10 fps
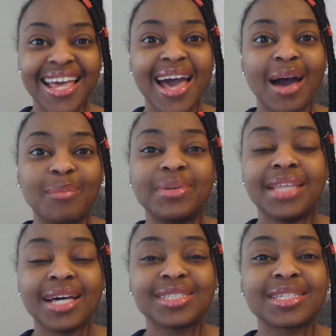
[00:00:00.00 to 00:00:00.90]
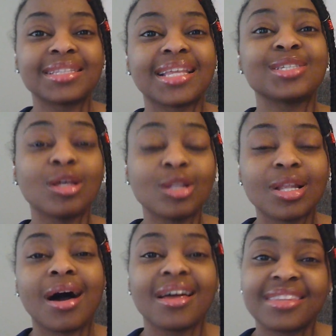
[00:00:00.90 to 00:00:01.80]
But that's a lot
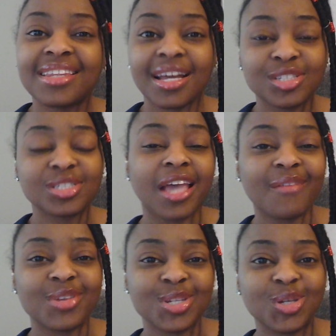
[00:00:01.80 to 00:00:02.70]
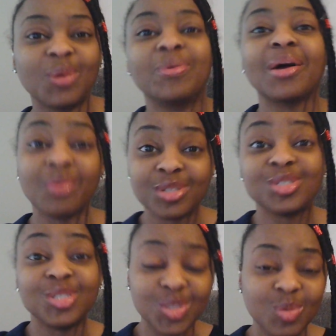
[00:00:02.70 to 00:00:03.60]
that I just gave you to do, but I want you to
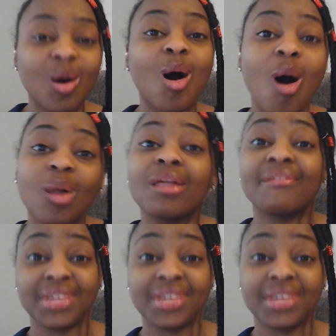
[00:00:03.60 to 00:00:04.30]
do all of it.